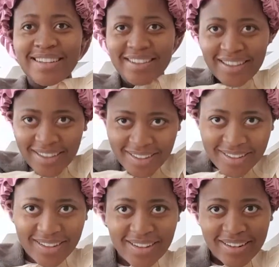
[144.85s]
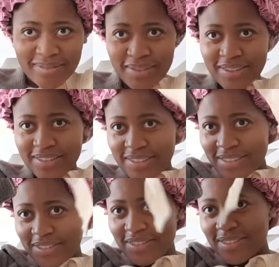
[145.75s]
Okay, clearly I'm gonna do
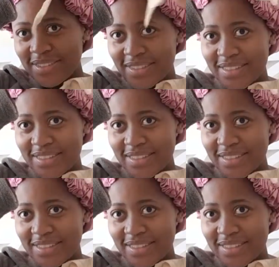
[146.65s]
this wrong.